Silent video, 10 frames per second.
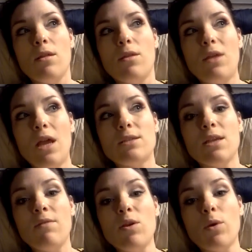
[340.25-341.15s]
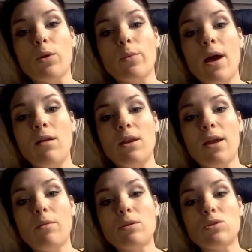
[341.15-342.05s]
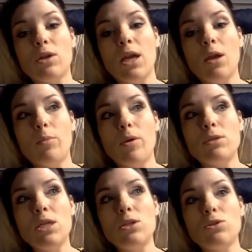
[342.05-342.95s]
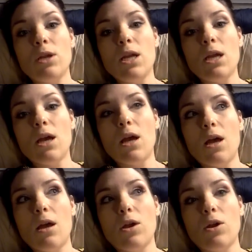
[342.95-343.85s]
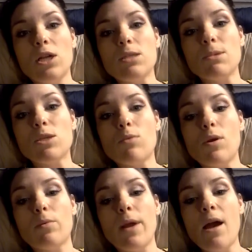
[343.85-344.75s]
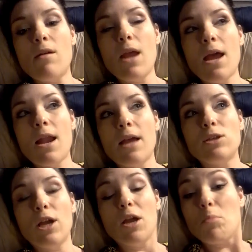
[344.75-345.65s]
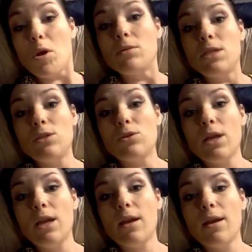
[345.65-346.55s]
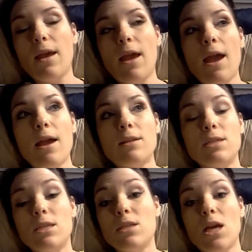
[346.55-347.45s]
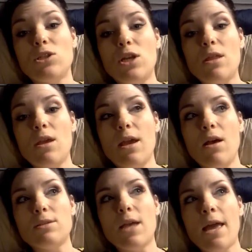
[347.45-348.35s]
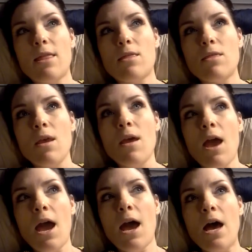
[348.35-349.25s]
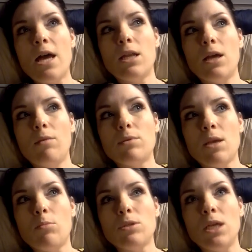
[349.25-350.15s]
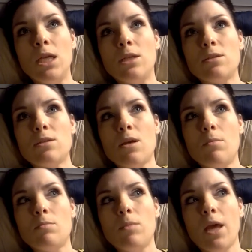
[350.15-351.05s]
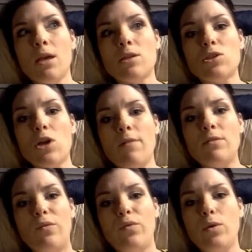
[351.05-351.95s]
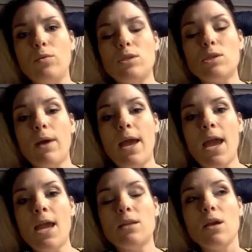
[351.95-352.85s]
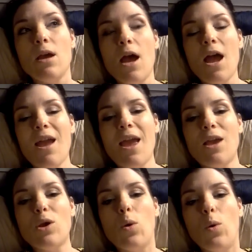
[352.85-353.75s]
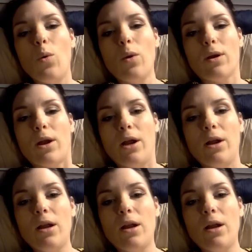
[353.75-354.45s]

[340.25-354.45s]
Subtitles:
Thanksgiving rolled around, and I was drinking a protein drink. Christmas rolled around, and I drank a protein drink, and didn't touch anything else. I was able to eat some, like, soft food, so I ate a quarter